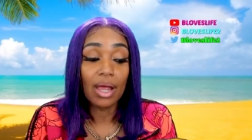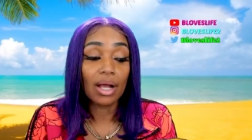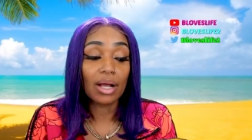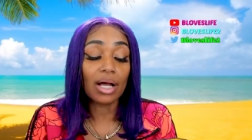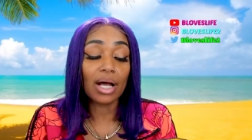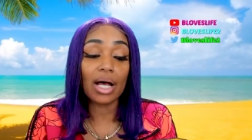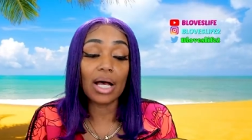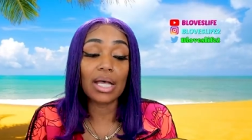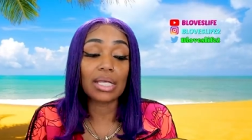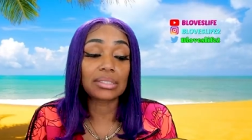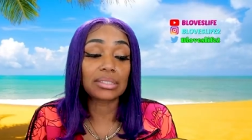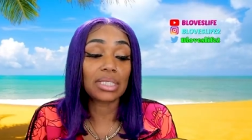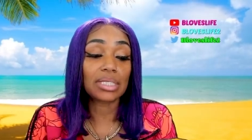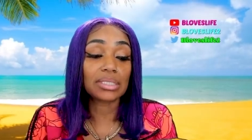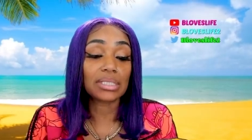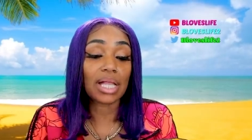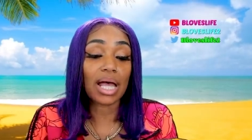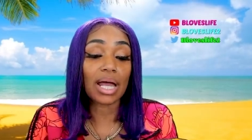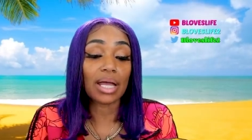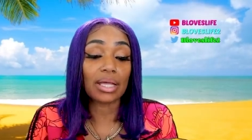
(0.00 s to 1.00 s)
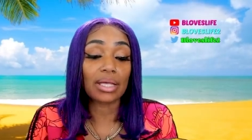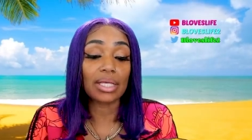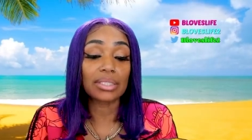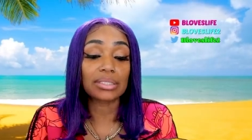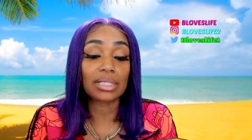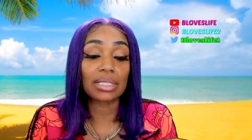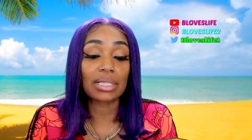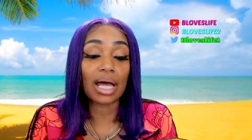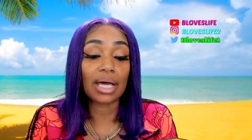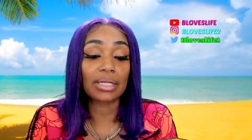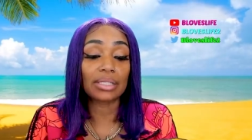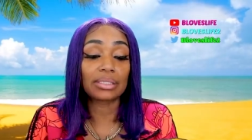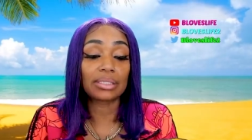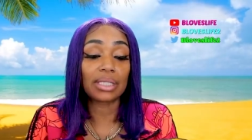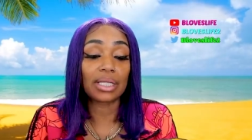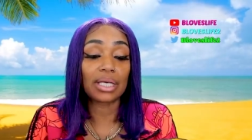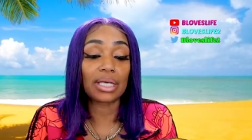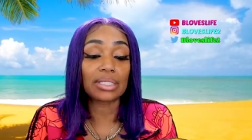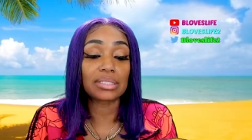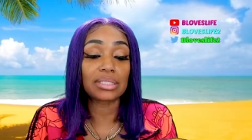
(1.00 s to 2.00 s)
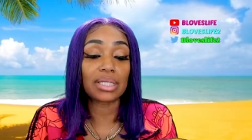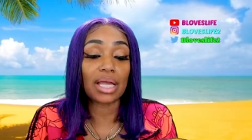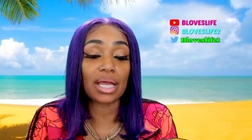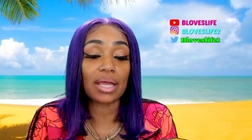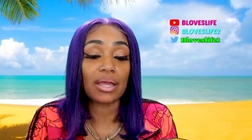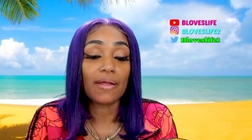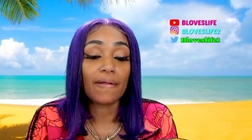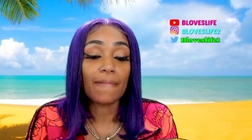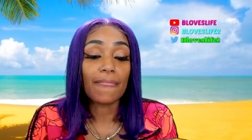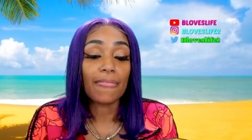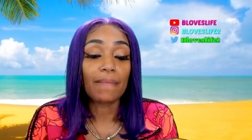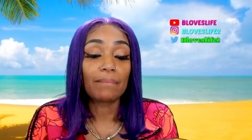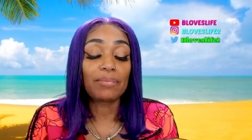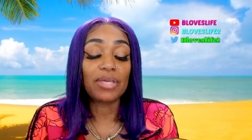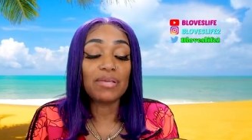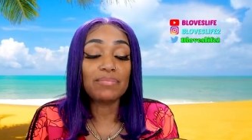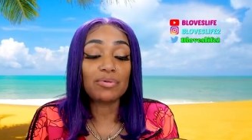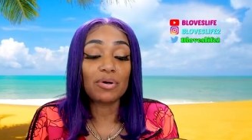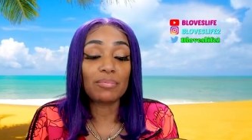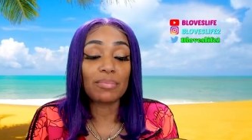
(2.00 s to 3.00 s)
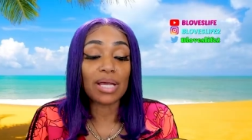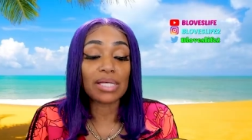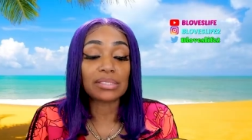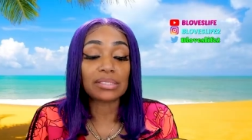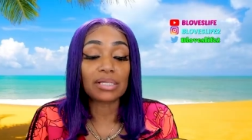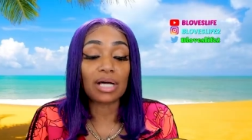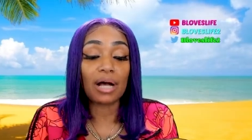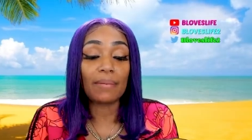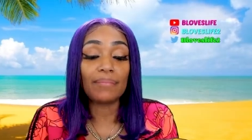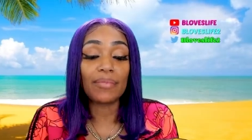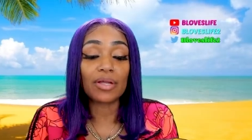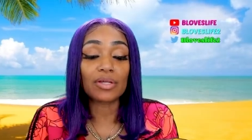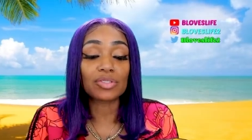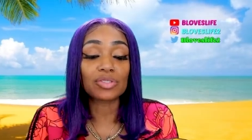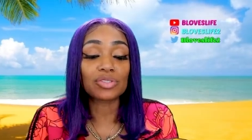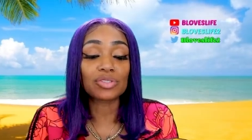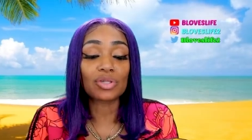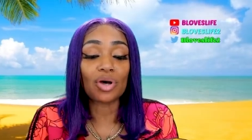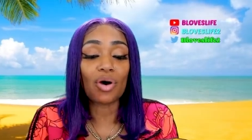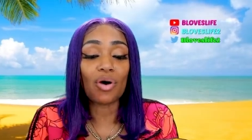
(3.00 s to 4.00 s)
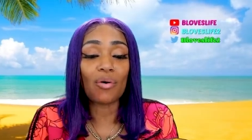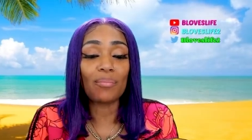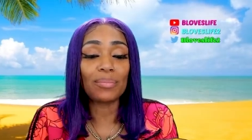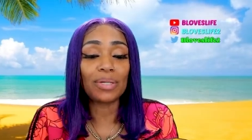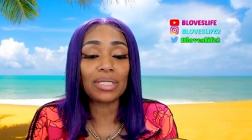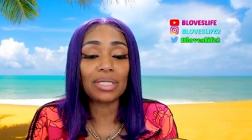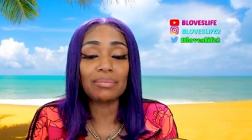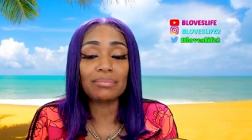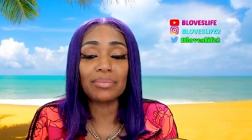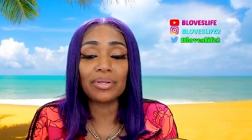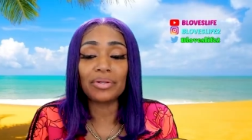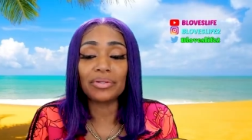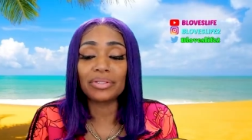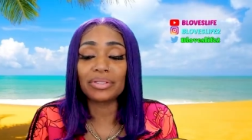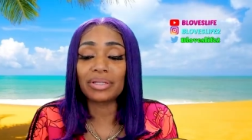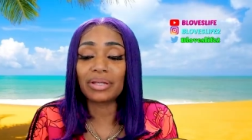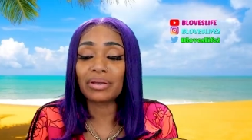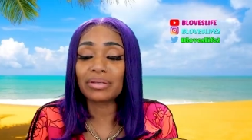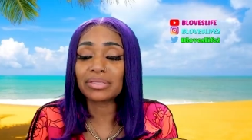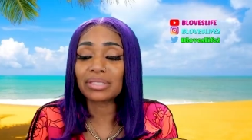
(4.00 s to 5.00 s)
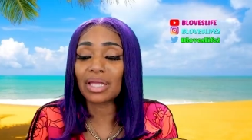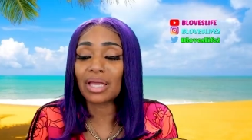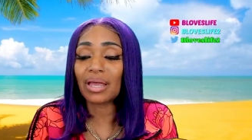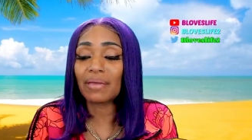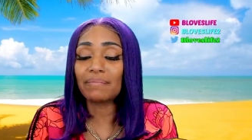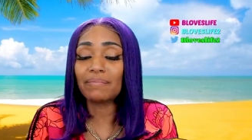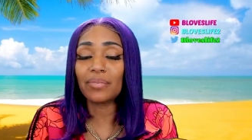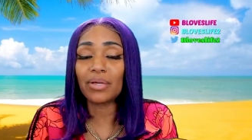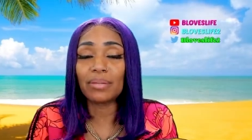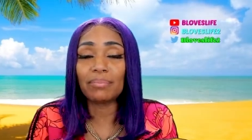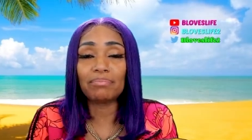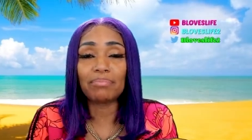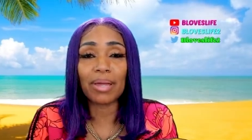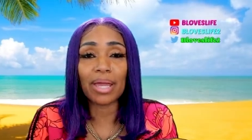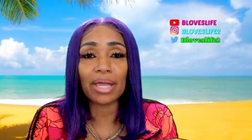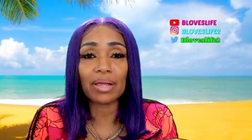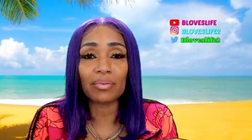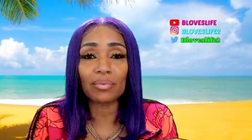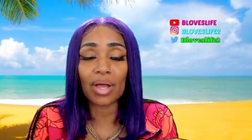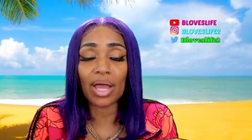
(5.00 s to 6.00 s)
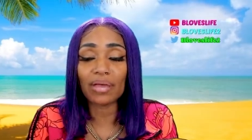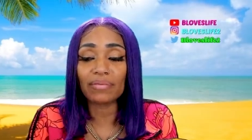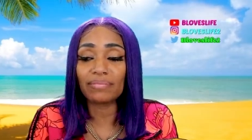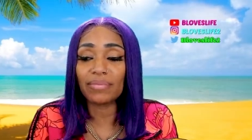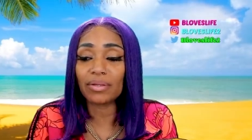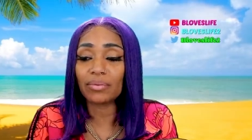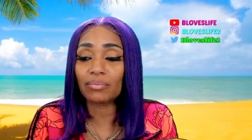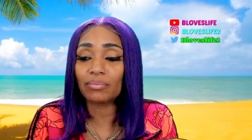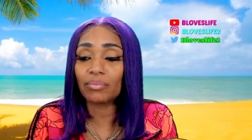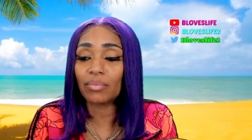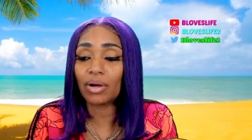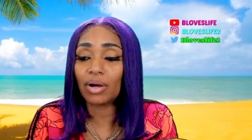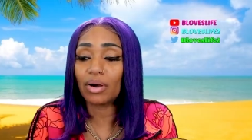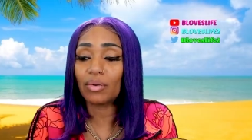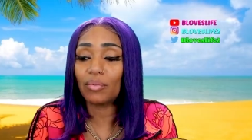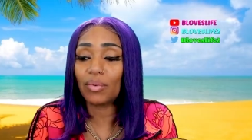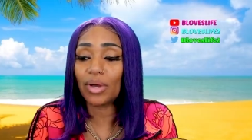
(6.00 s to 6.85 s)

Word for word: Because it's like, it's a lot of things that people mess up. There's so many millionaires that have been bank have been uh,